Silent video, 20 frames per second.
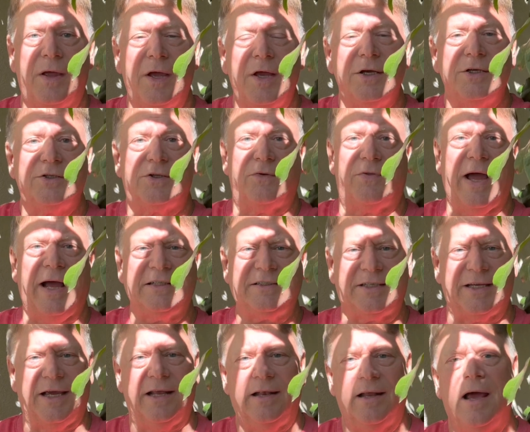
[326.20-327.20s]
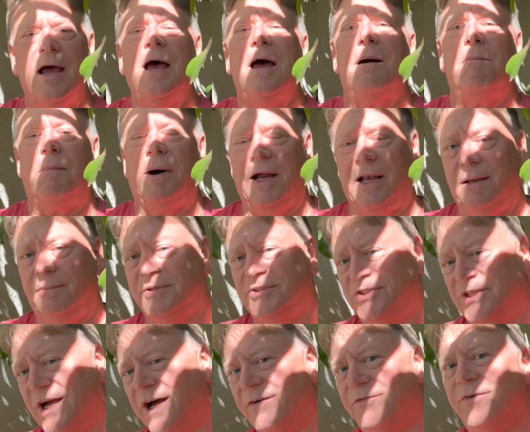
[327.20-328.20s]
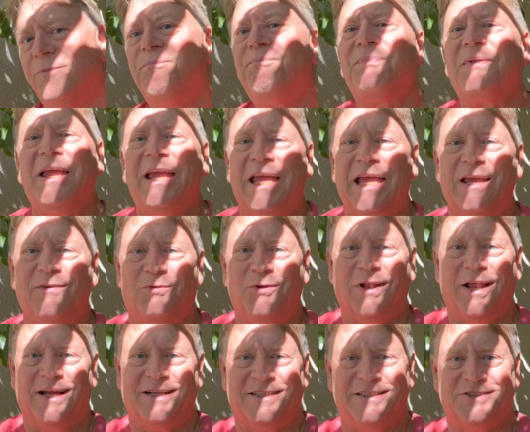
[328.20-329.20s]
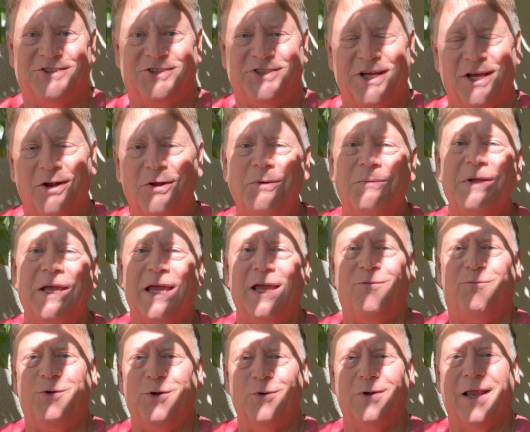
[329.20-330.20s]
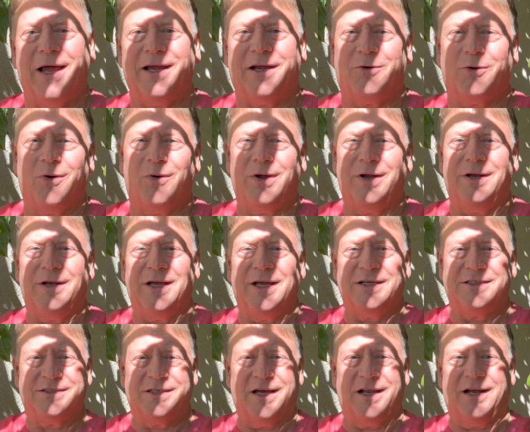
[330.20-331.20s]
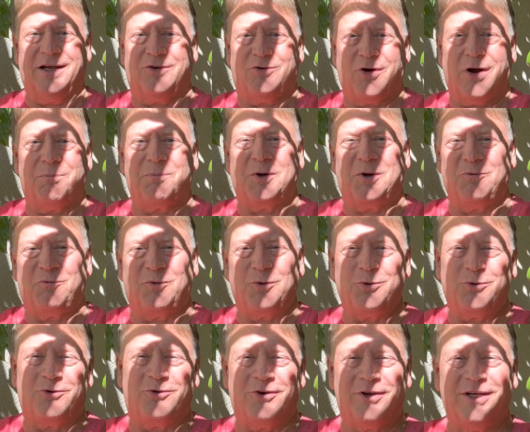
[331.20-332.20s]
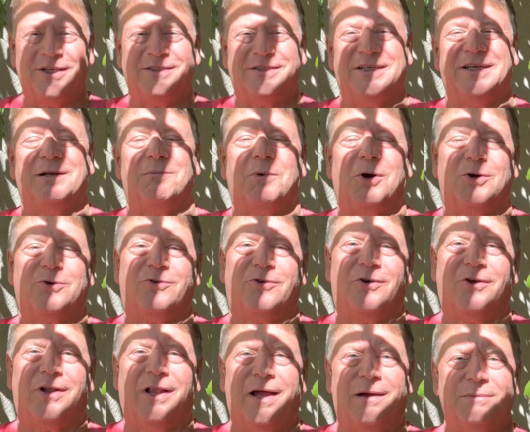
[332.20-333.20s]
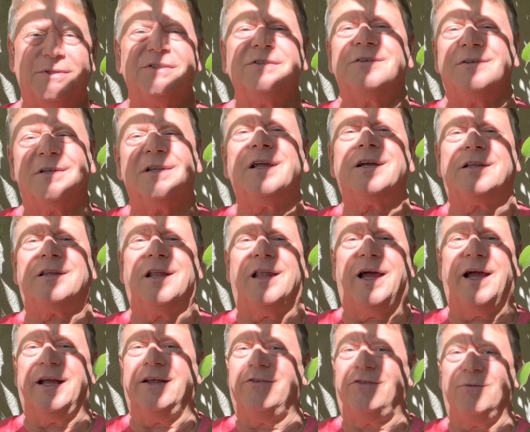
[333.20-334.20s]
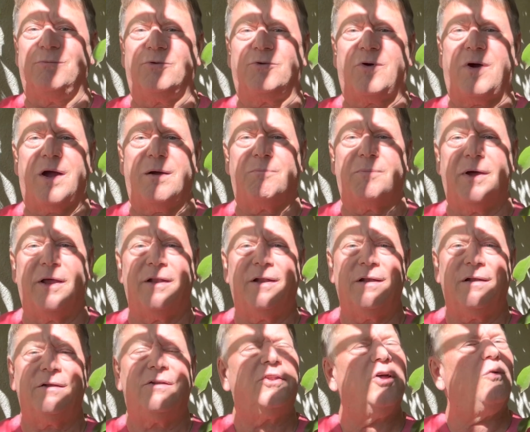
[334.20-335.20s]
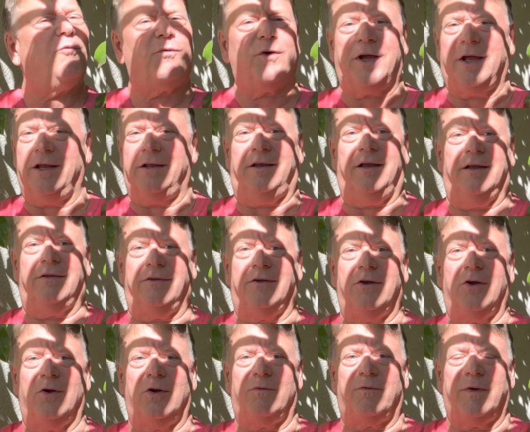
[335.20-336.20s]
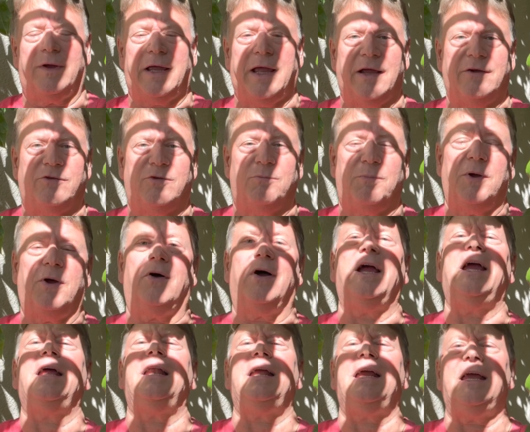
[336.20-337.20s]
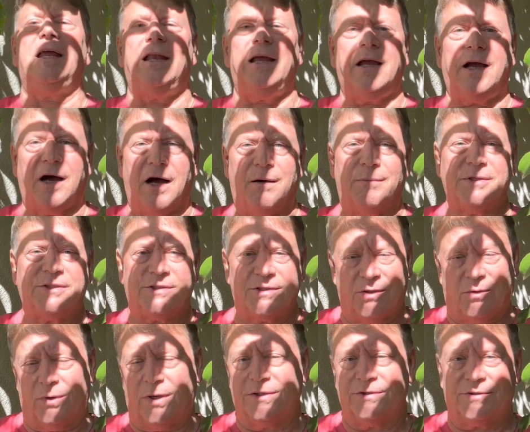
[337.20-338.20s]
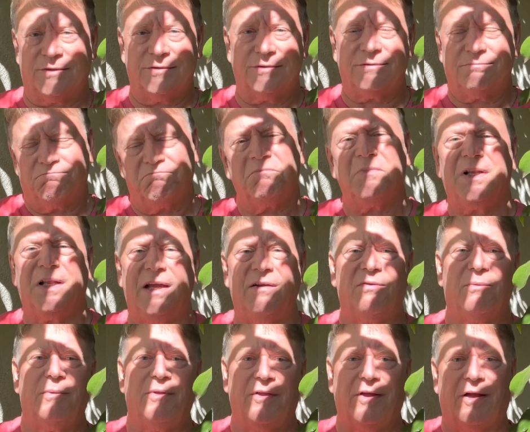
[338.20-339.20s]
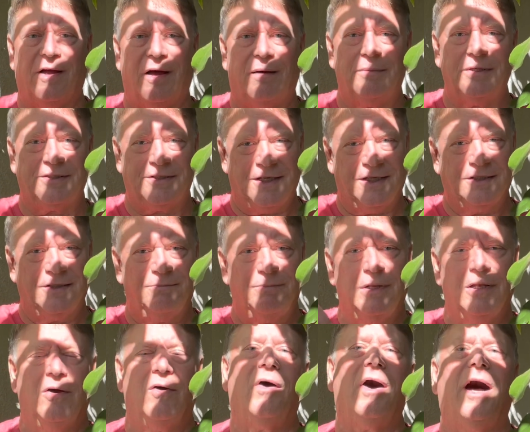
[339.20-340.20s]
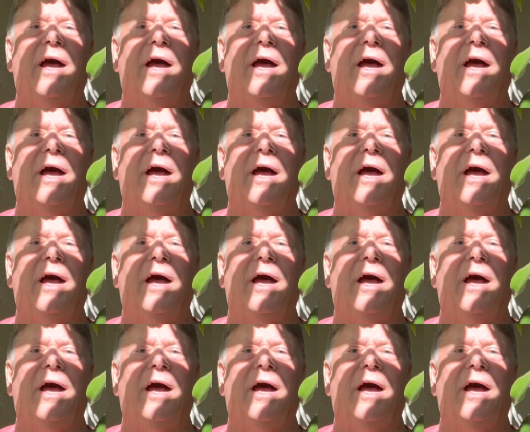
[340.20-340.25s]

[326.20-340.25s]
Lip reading: So that's it. My name is Jeff. If you like this channel, if you like growing exotic tropical fruit trees in marginal climates, click the like and subscribe button. Don't forget to hit the notification bell, and any comments and questions, leave them in the comment section below.